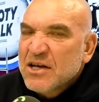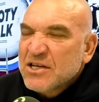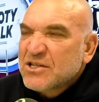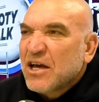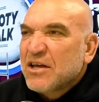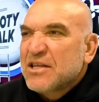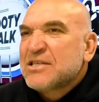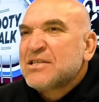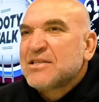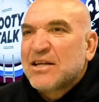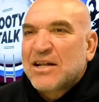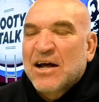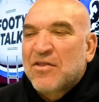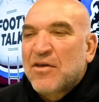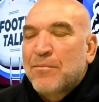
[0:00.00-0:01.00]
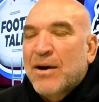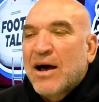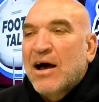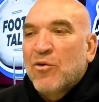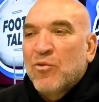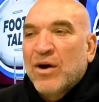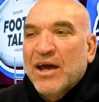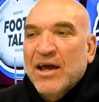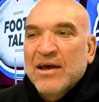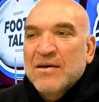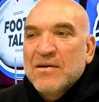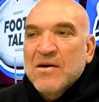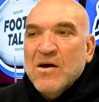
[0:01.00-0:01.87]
So this is another part where